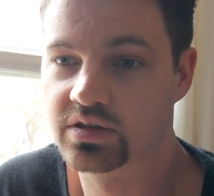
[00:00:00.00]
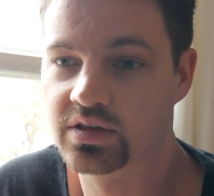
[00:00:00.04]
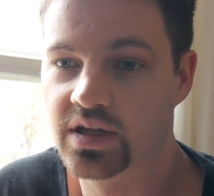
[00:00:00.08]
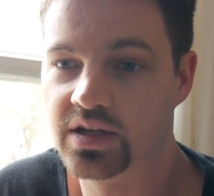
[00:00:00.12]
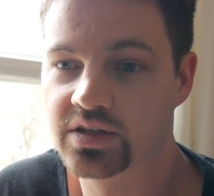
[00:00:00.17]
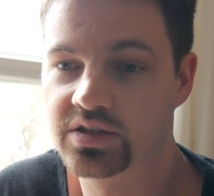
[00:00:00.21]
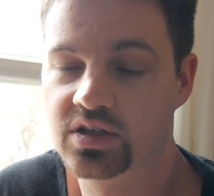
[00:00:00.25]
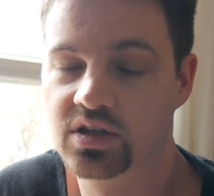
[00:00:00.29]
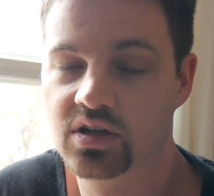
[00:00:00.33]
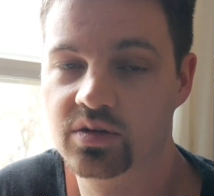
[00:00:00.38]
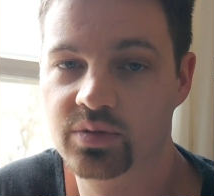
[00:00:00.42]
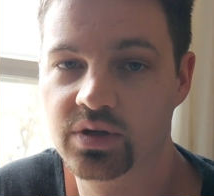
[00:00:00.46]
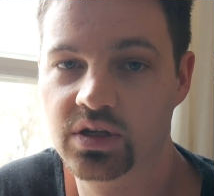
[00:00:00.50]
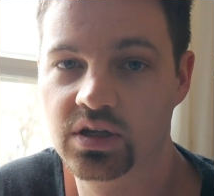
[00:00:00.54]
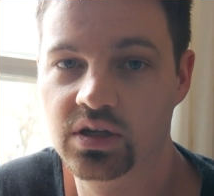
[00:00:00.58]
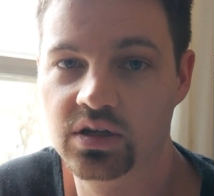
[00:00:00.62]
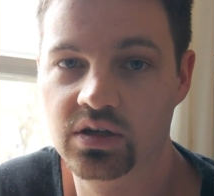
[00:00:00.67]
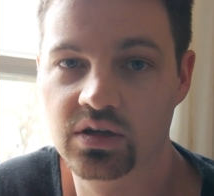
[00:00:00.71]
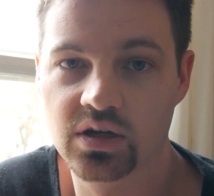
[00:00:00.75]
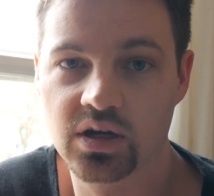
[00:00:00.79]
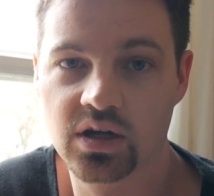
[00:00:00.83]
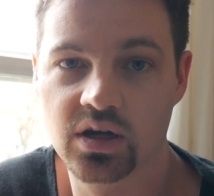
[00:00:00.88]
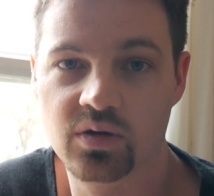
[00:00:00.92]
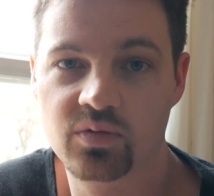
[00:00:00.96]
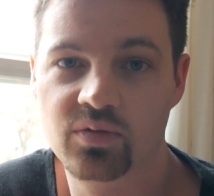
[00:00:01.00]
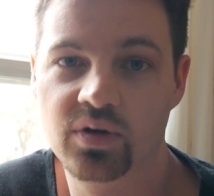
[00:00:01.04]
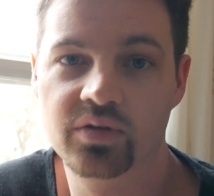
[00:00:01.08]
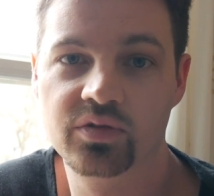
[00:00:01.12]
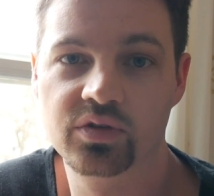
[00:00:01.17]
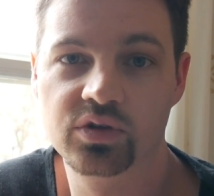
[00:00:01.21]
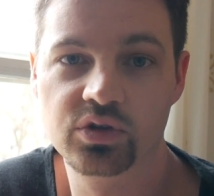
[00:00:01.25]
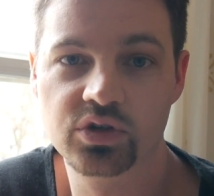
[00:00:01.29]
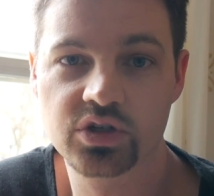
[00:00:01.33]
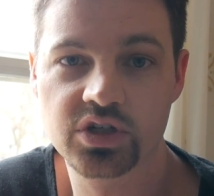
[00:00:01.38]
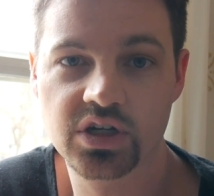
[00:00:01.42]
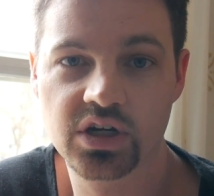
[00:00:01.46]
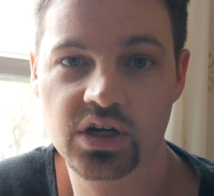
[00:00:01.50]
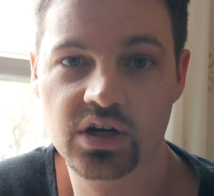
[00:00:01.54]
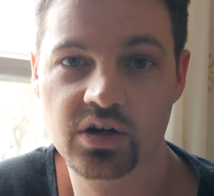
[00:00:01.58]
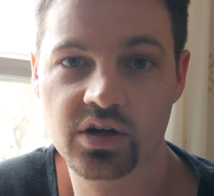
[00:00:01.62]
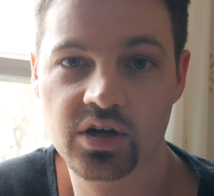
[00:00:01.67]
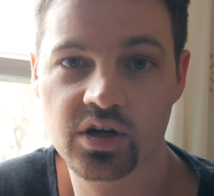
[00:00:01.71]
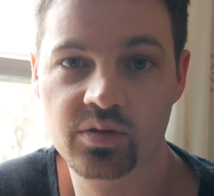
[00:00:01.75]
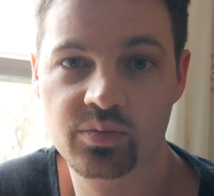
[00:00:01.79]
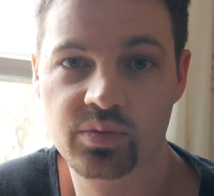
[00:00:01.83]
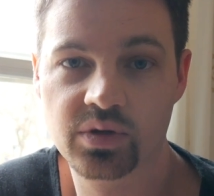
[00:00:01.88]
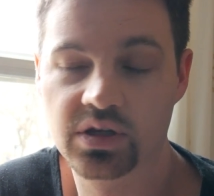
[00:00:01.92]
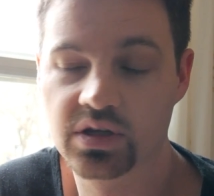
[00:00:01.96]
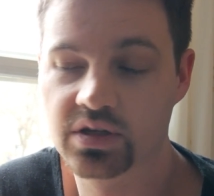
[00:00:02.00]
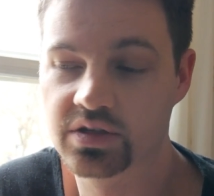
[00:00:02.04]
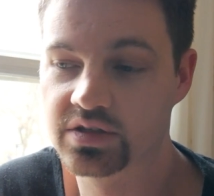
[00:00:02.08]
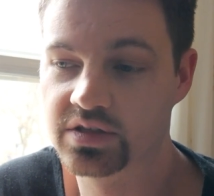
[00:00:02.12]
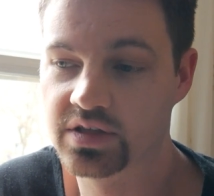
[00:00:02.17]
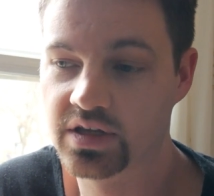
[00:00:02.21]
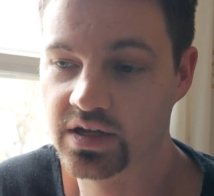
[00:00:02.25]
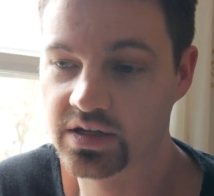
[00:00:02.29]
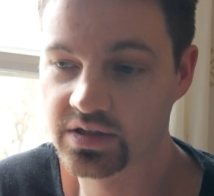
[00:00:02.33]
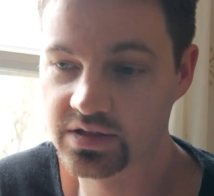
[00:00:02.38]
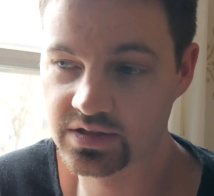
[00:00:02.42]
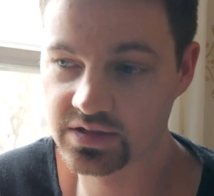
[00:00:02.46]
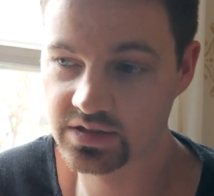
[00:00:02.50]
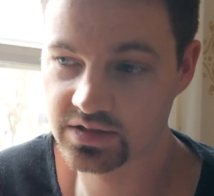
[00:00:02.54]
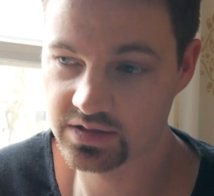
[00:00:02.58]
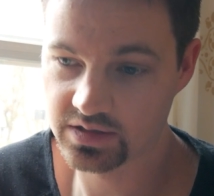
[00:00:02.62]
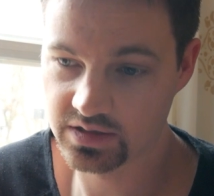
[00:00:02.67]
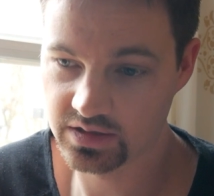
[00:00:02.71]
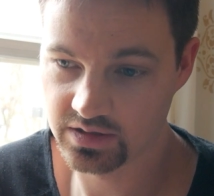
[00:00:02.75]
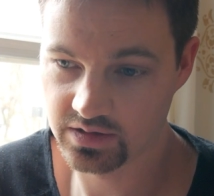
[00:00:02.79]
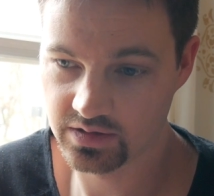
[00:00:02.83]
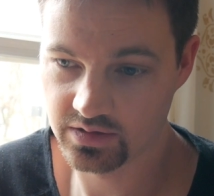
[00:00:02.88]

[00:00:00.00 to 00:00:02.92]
going to be revolutionary because that's